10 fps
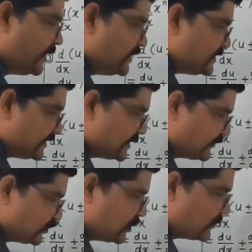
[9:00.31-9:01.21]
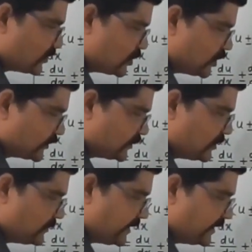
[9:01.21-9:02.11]
integration of cos
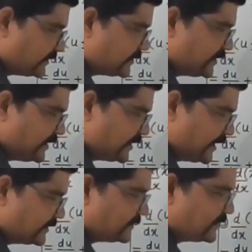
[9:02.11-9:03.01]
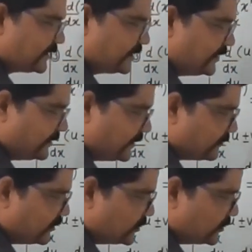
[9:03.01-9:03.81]
of x dx is equal